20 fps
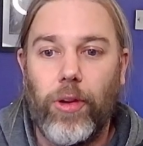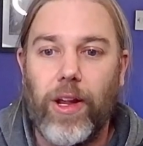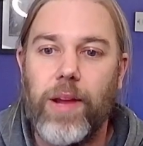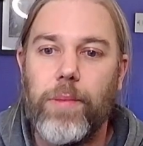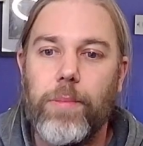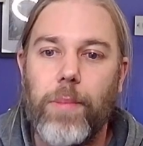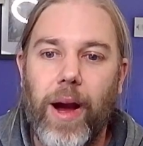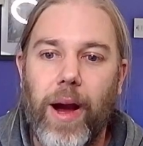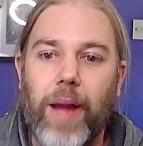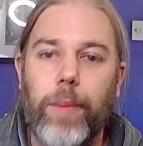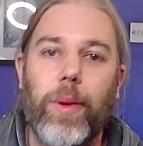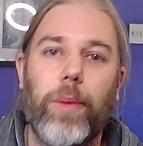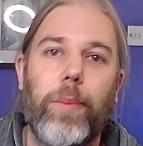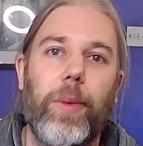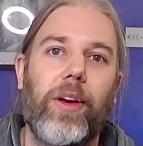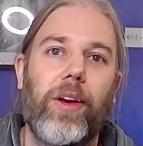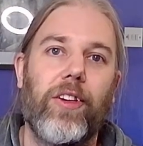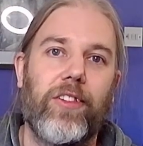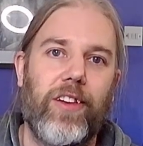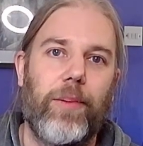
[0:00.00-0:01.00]
It might be
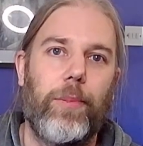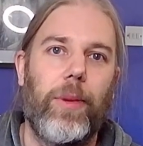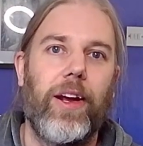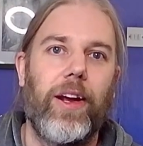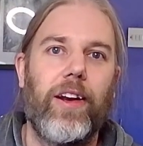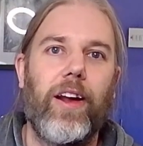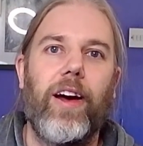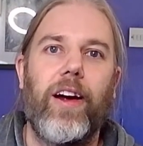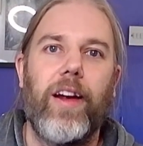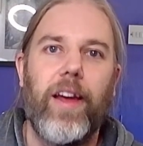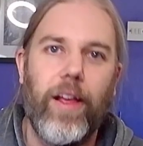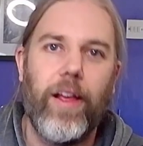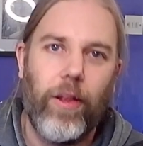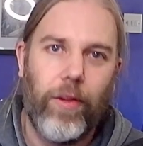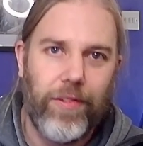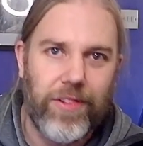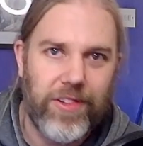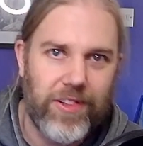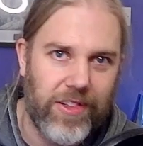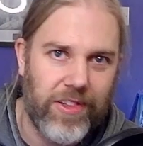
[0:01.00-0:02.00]
because I played high
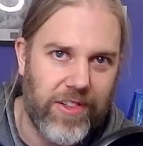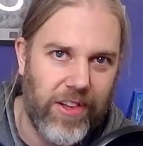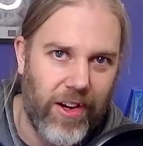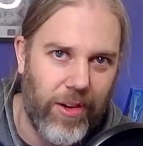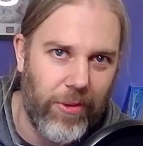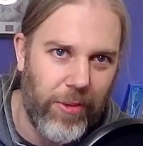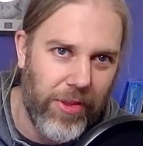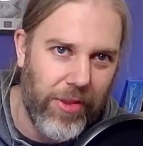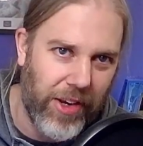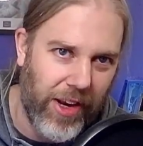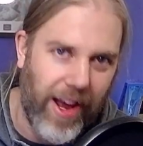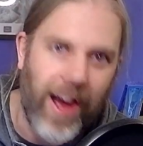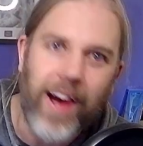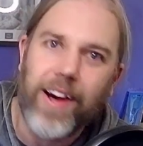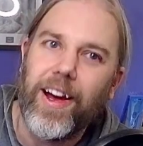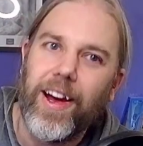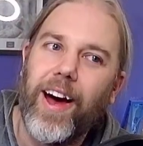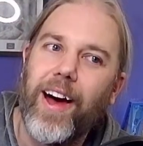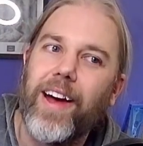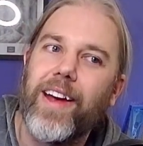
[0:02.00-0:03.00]
elves to start with and I
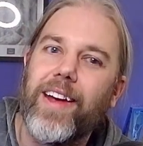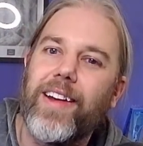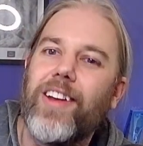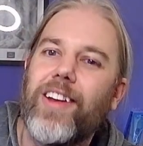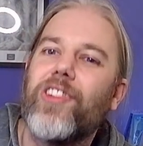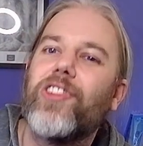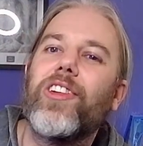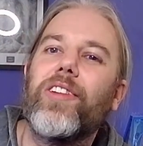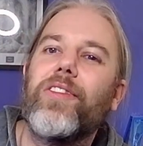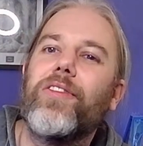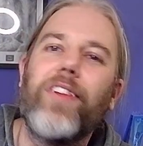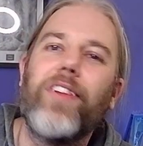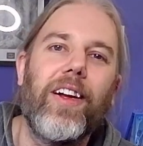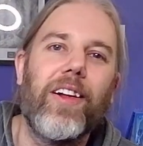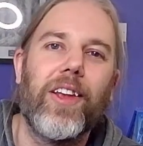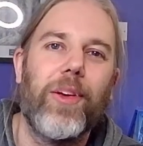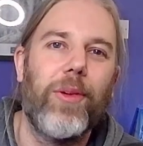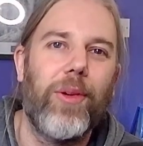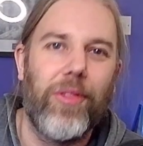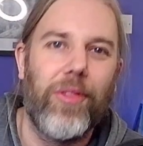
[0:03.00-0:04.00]
had a high initiative
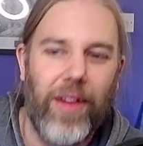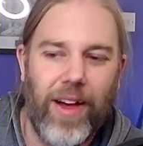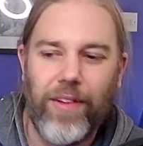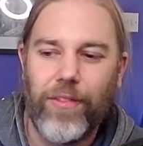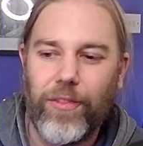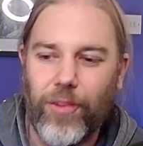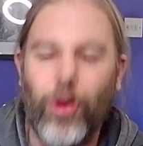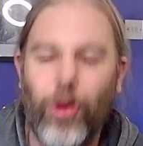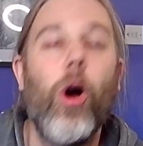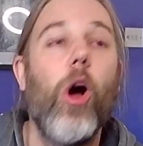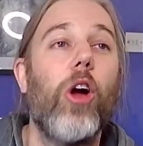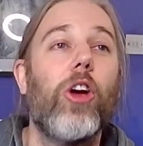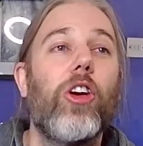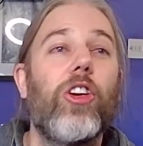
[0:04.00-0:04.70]
value and therefore